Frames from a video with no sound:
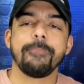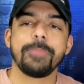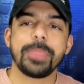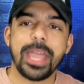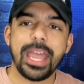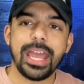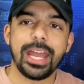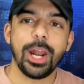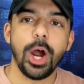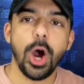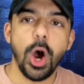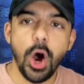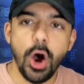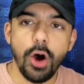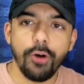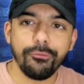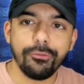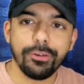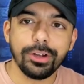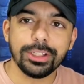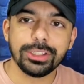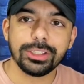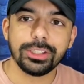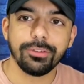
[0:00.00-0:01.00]
an
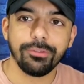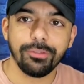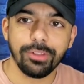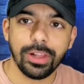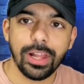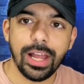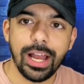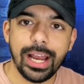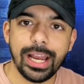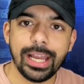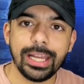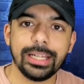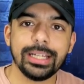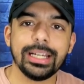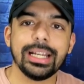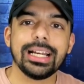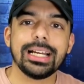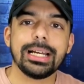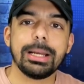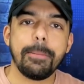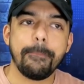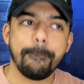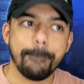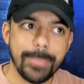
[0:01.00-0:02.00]
offensive
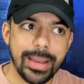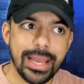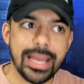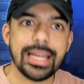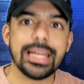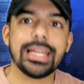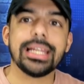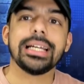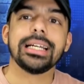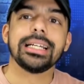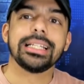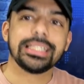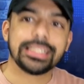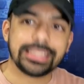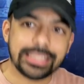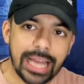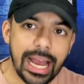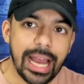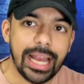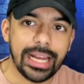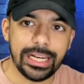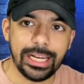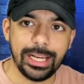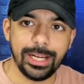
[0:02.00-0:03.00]
lineman
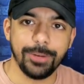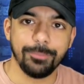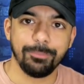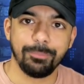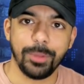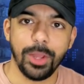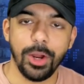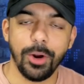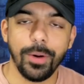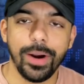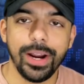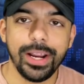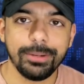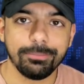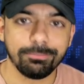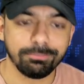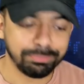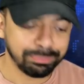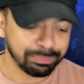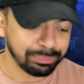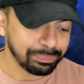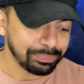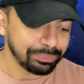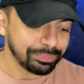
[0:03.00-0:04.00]
signing. All right?
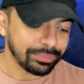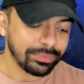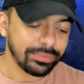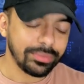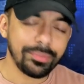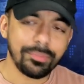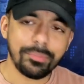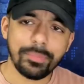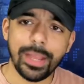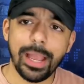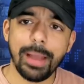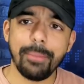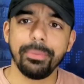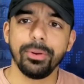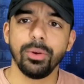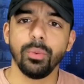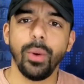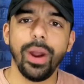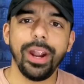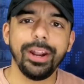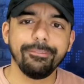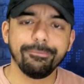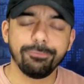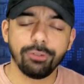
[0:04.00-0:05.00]
I've been
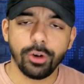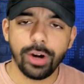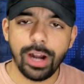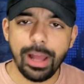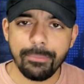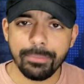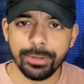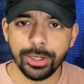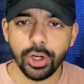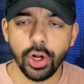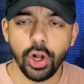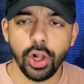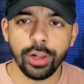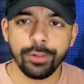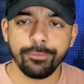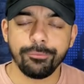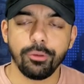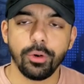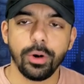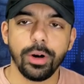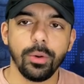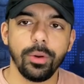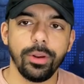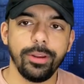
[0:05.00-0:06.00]
waiting for it. I've been calling
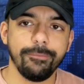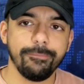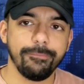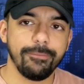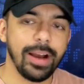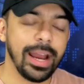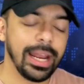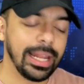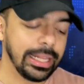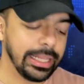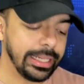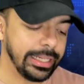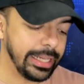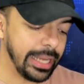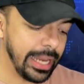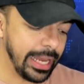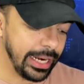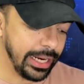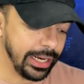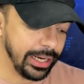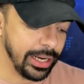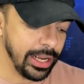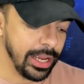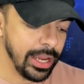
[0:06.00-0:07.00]
for it. We finally get
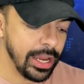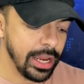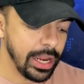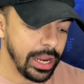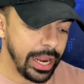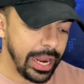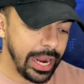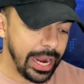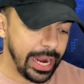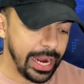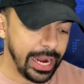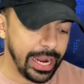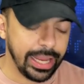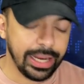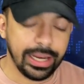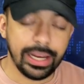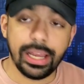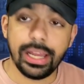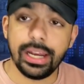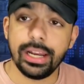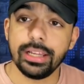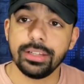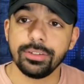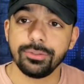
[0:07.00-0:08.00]
it. And
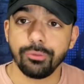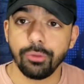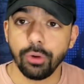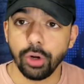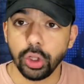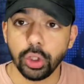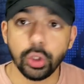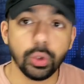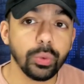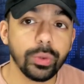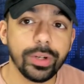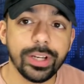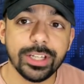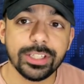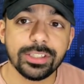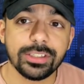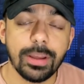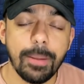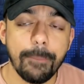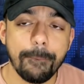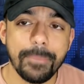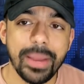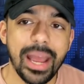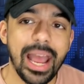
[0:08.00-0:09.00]
it is for Lucas
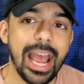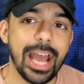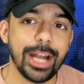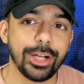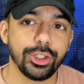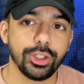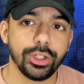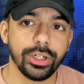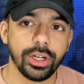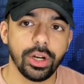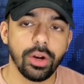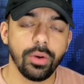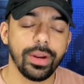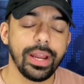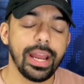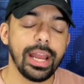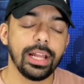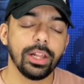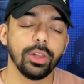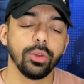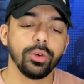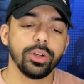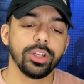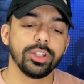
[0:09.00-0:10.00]
Patrick.
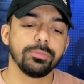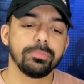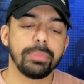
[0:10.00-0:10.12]
Okay? Lucas